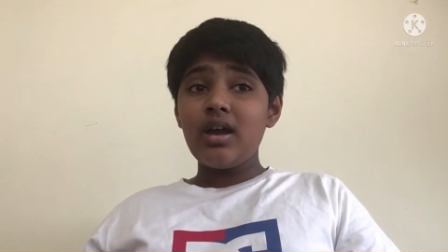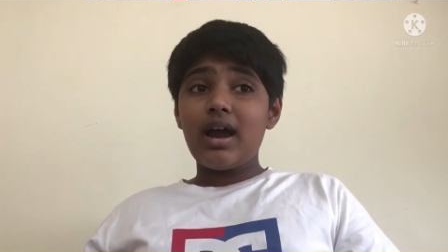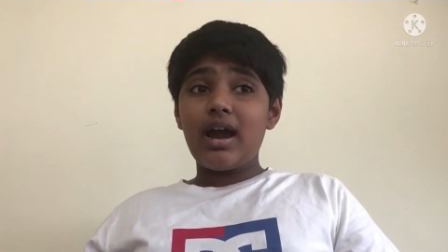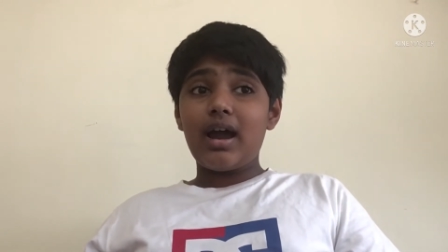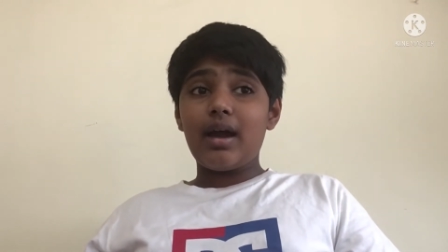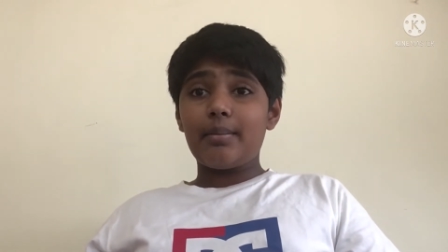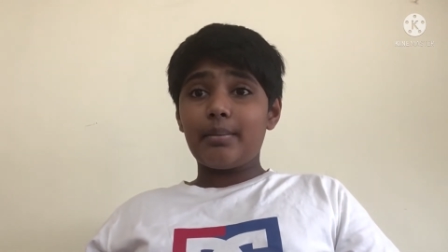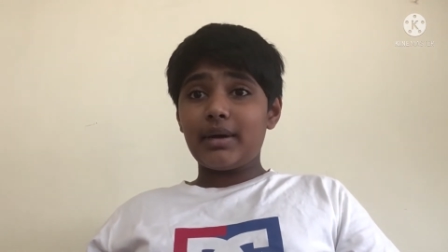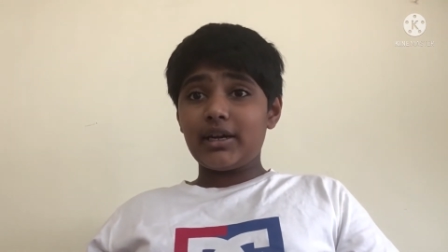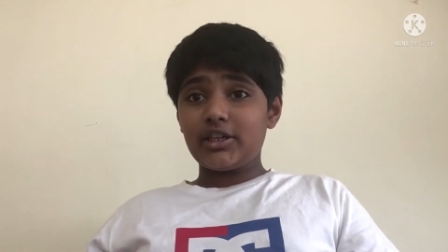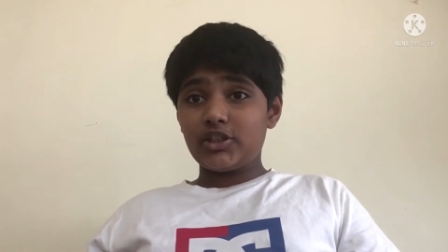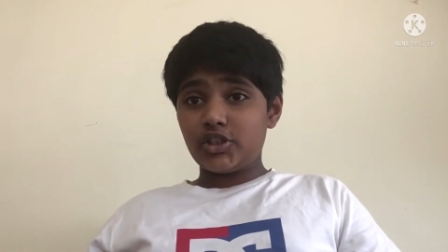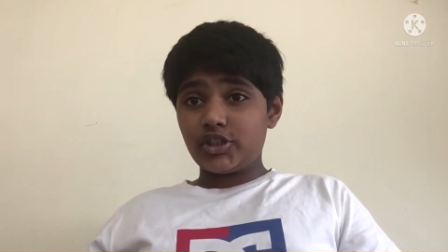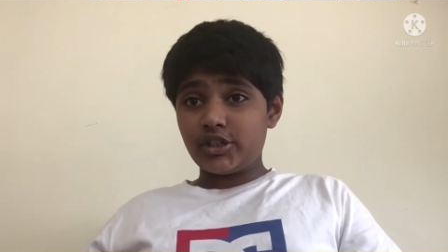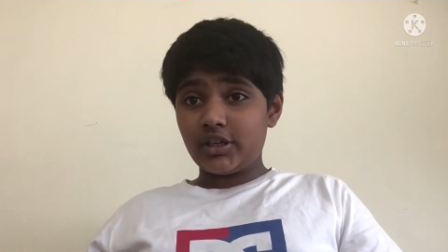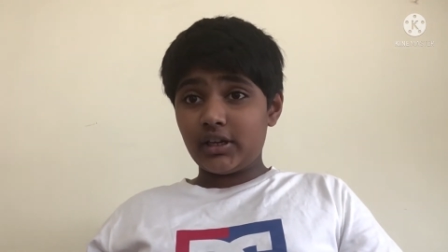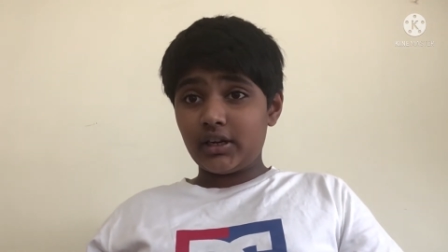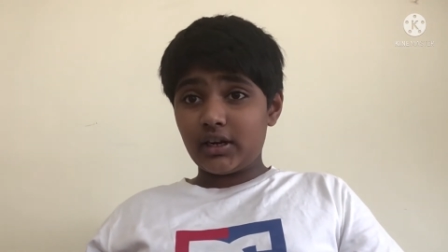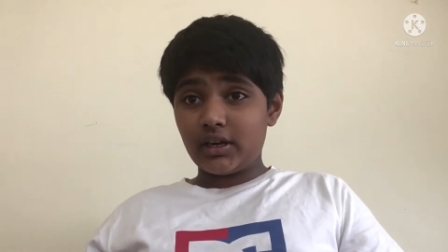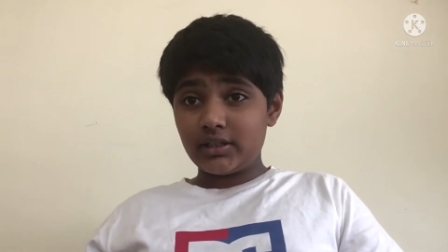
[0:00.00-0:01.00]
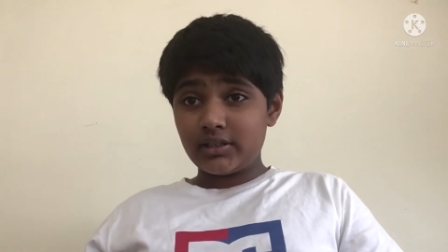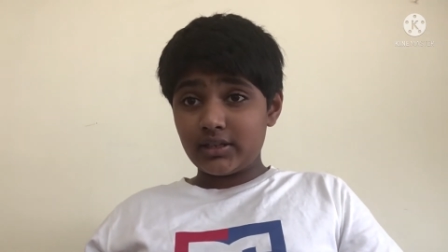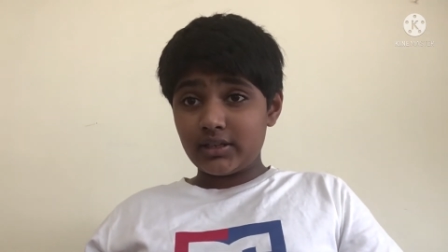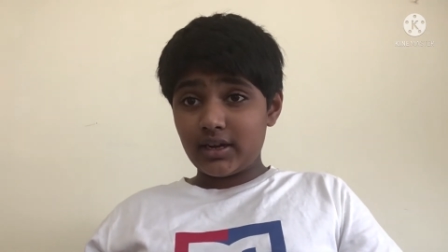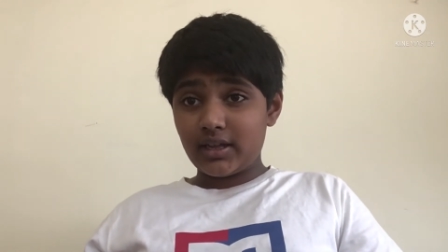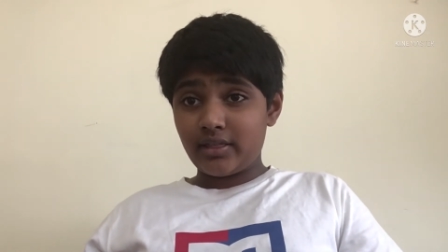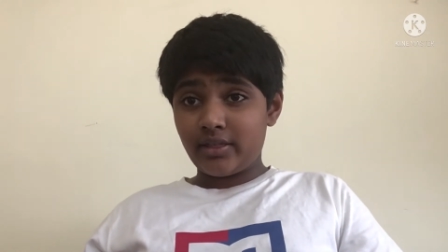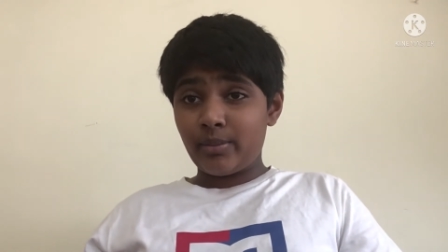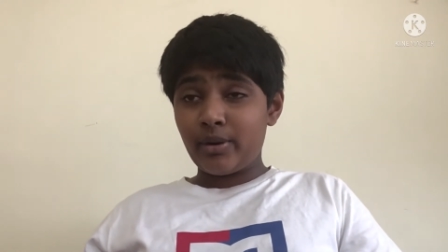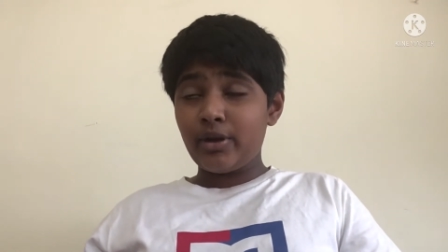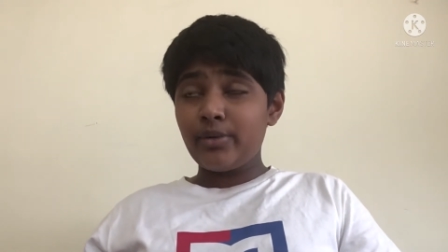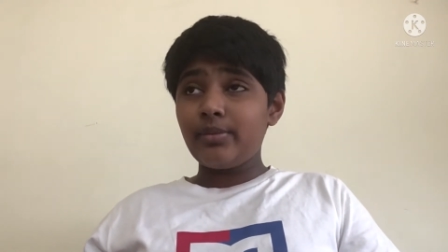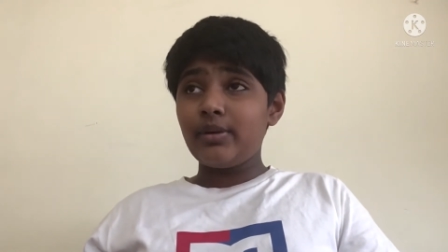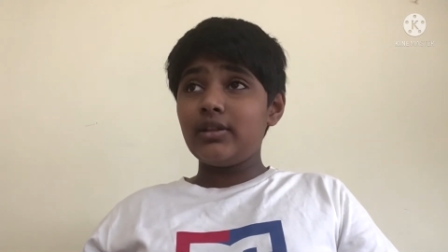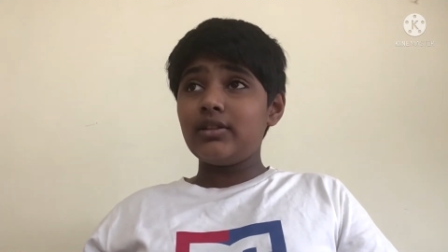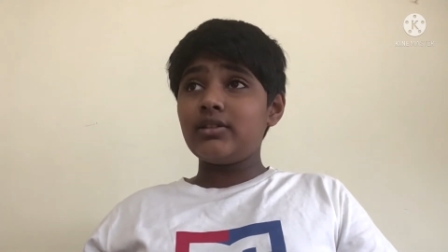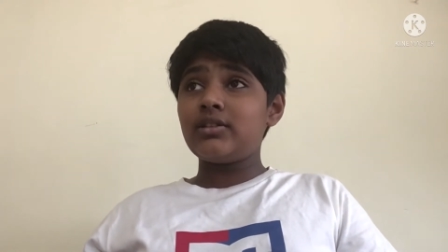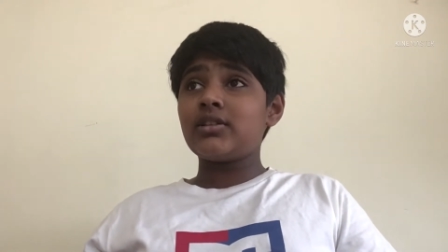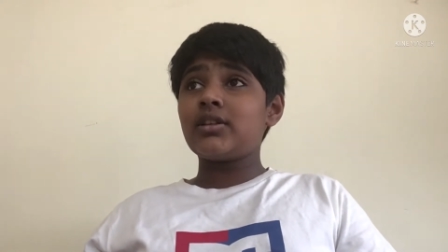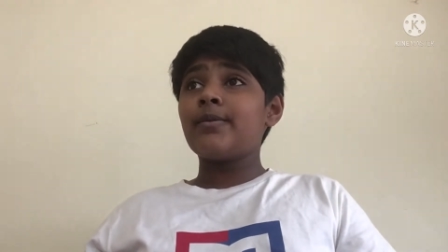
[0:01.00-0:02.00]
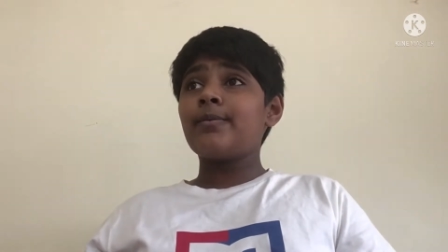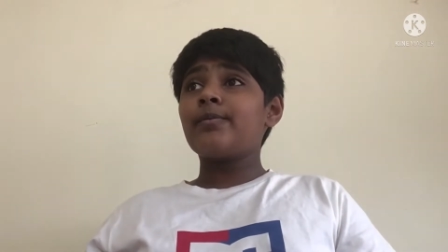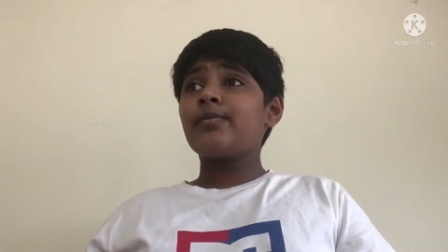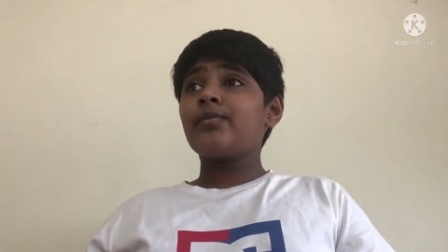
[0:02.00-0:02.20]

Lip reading: at Manchester United at the moment.